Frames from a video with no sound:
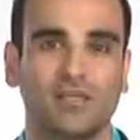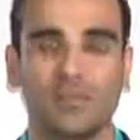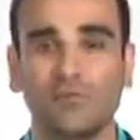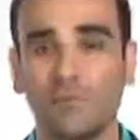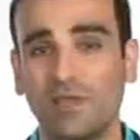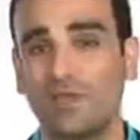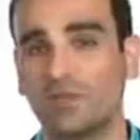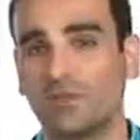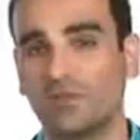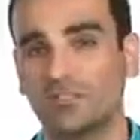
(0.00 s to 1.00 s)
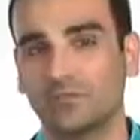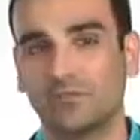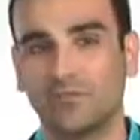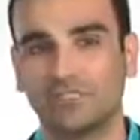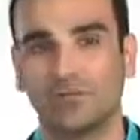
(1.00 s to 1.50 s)
The 3 main integration
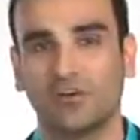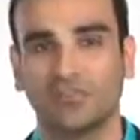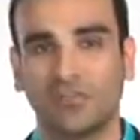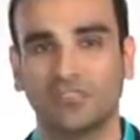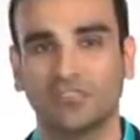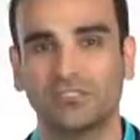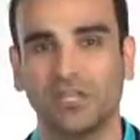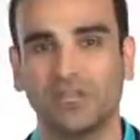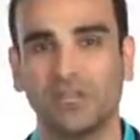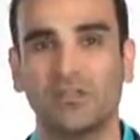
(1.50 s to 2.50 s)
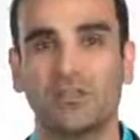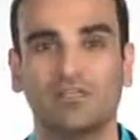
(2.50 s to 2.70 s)
points are the Pictures Hub,